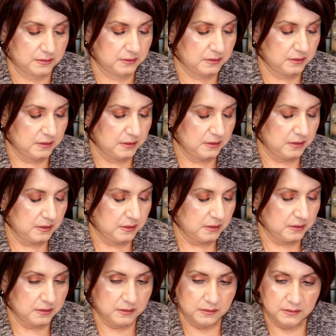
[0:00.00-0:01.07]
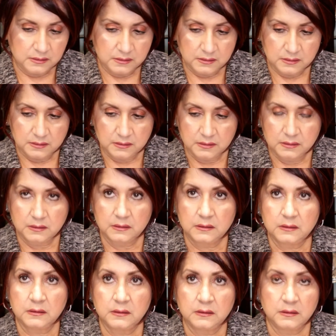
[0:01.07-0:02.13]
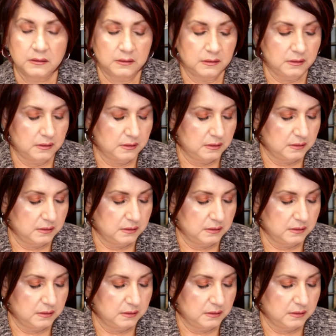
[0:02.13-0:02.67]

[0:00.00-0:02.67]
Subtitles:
[no speech]